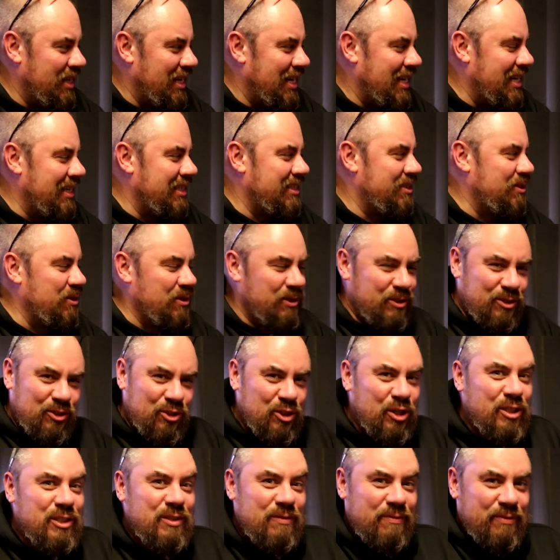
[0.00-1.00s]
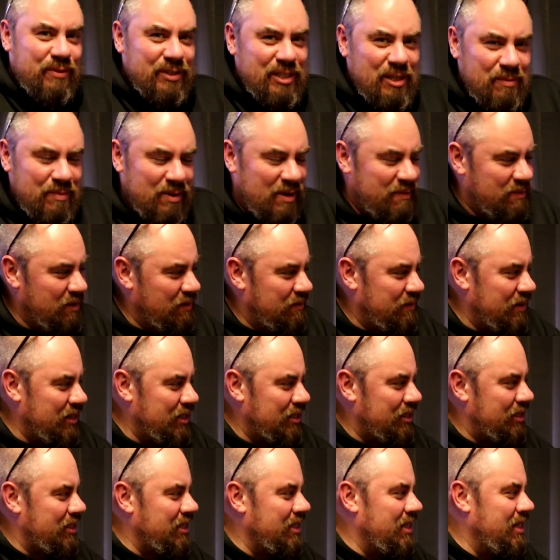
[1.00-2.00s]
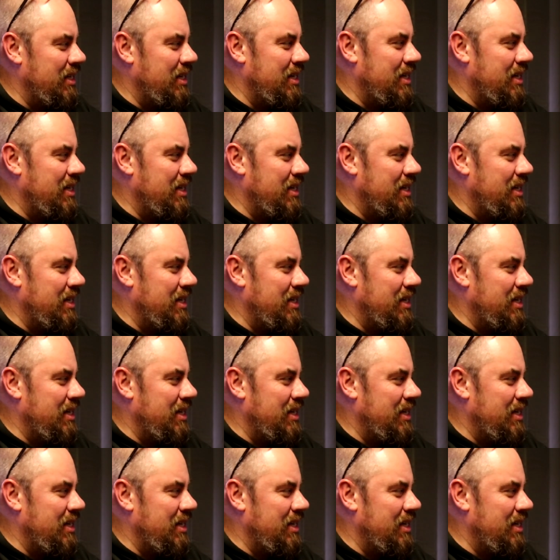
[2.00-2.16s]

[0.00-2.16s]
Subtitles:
that. It's not just for your puffer fish.